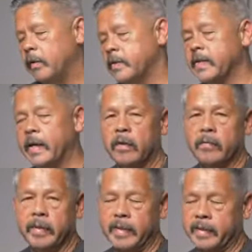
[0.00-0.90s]
desired
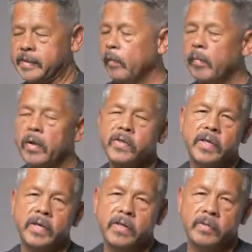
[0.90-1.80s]
mix. Most
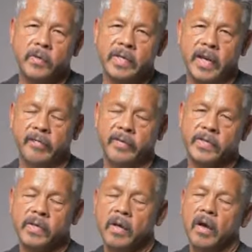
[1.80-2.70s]
customers have
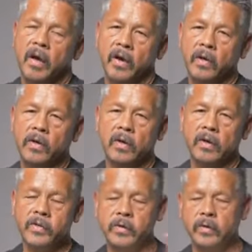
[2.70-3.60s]
this on their
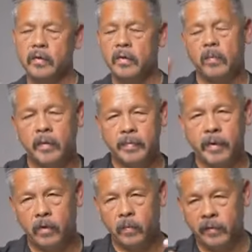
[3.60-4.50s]
console 1
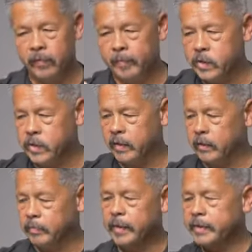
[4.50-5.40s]
meter away from each other,
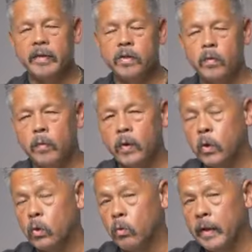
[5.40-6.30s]
but this will work
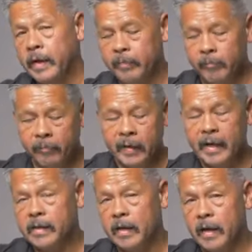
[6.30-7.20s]
great
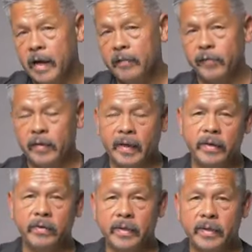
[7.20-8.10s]
as a hi-fi
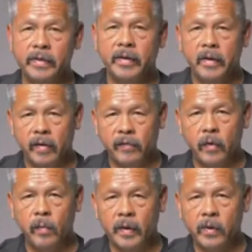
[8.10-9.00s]
unit if
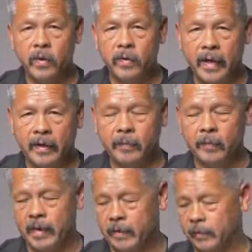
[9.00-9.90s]
you want to go down that
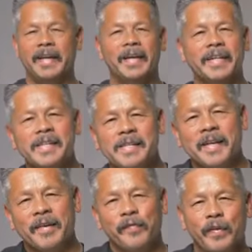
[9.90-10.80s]
route. Again, this
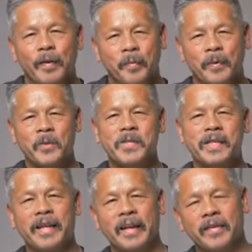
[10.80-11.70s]
is Philip
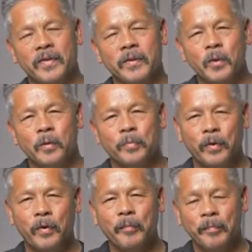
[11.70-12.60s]
Richardson at Avantone
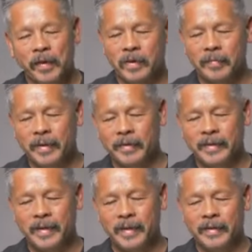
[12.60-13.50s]
Pro talking
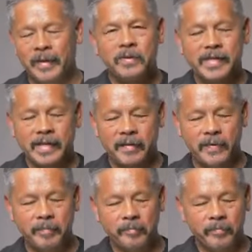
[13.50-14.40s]
about the Gauss
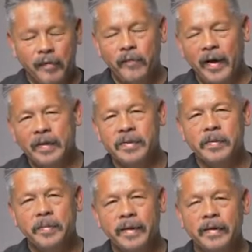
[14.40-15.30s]
7. I find
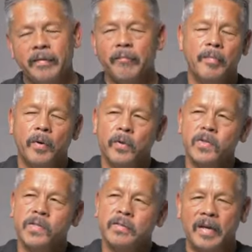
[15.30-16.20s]
it to be the
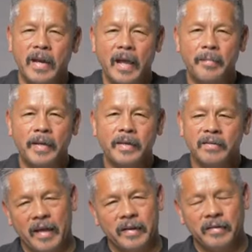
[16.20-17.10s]
most dynamic
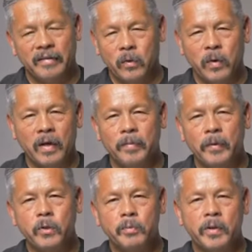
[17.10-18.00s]
and
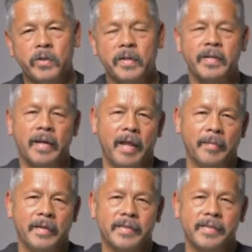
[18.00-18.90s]
incredible expression of
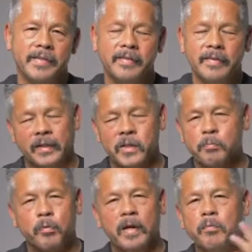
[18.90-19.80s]
dynamics at
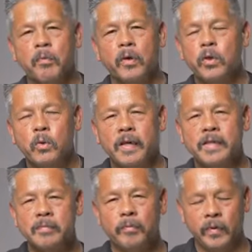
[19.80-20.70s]
this price point, at
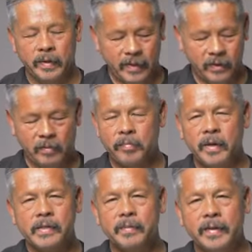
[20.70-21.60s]
twice the point that you can
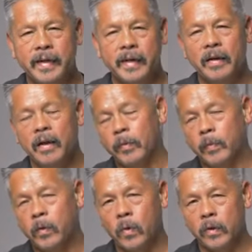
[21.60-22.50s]
possibly get from
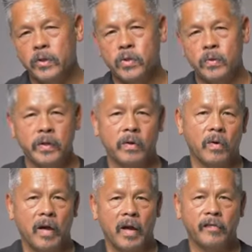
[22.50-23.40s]
a recording
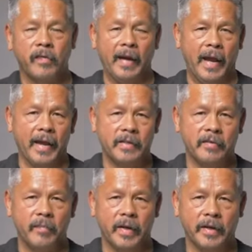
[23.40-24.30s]
studio or hi-fi
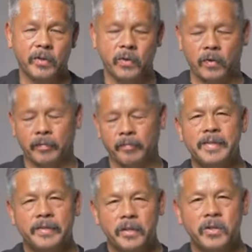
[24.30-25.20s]
active monitor.
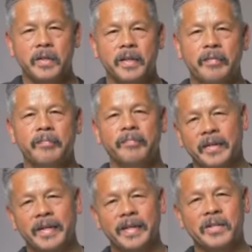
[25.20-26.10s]
Please audition them
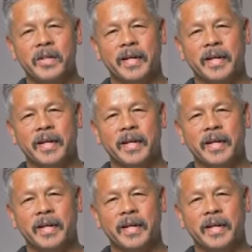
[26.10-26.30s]
when you get a